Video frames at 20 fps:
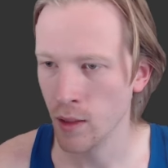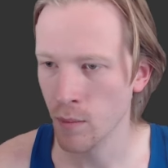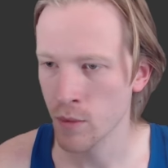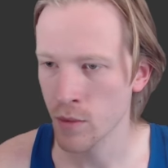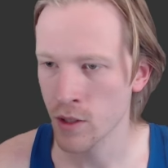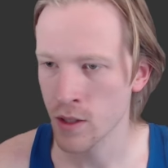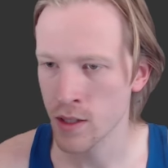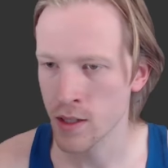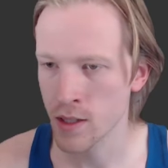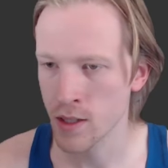
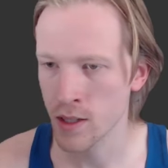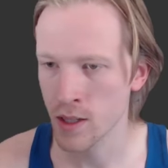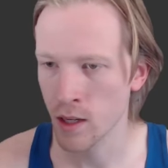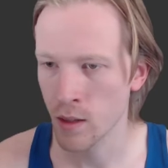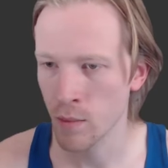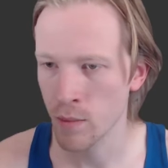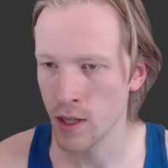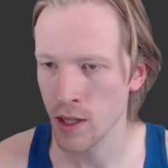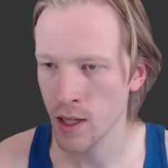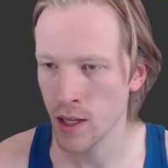So this is going
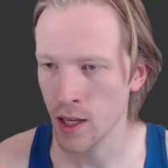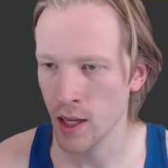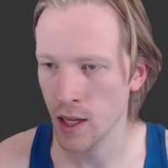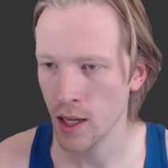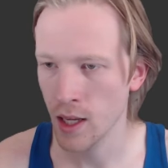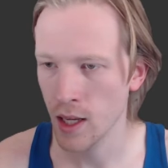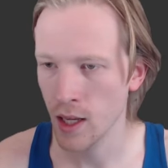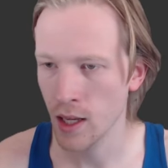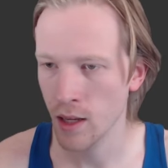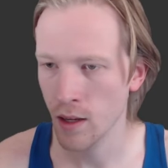to be
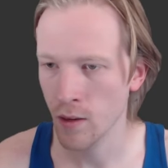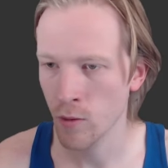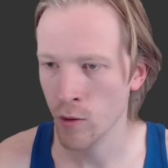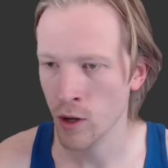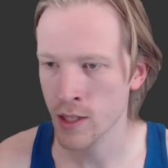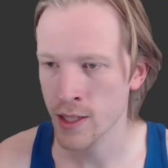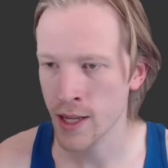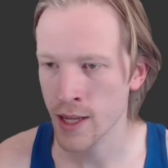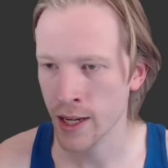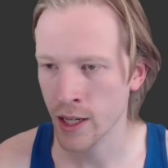a
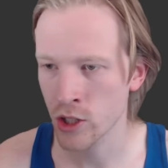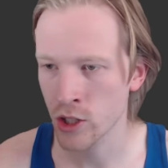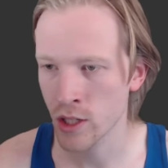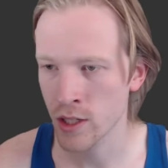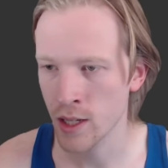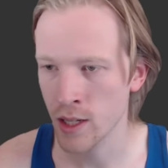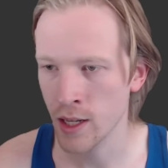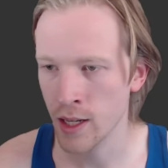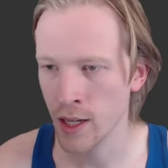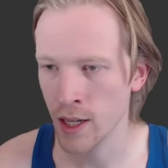rucksack is
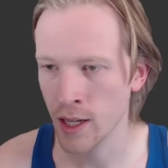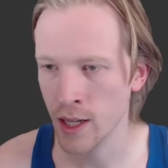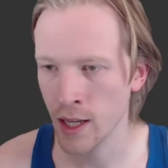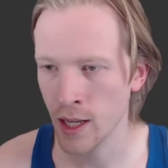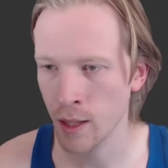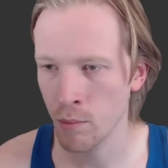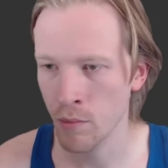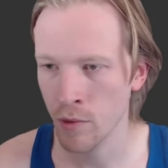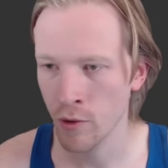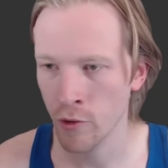just a
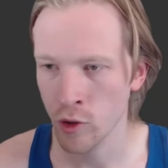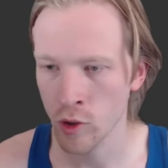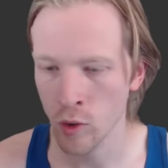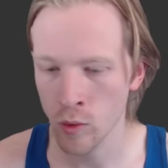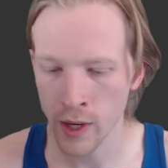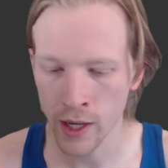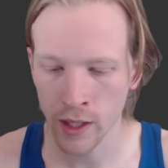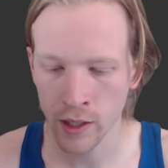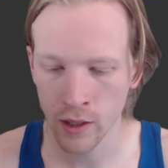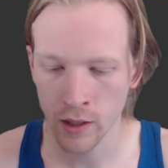nickname for a
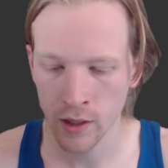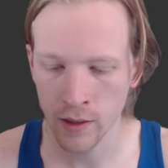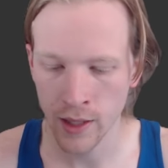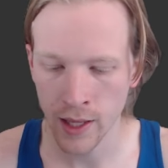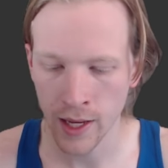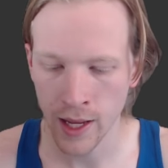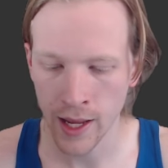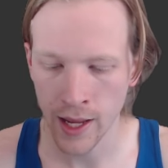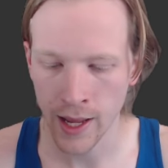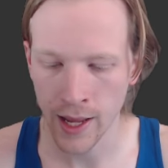record
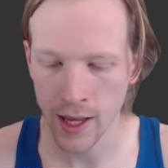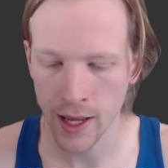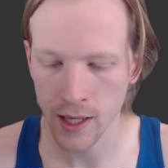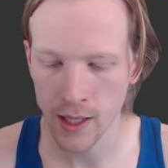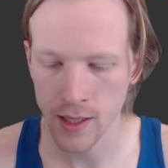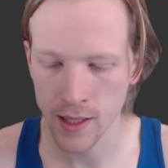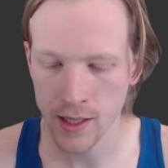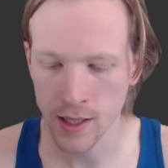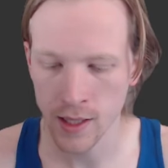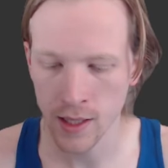that
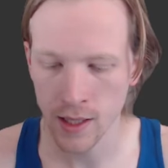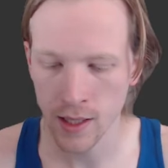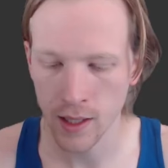has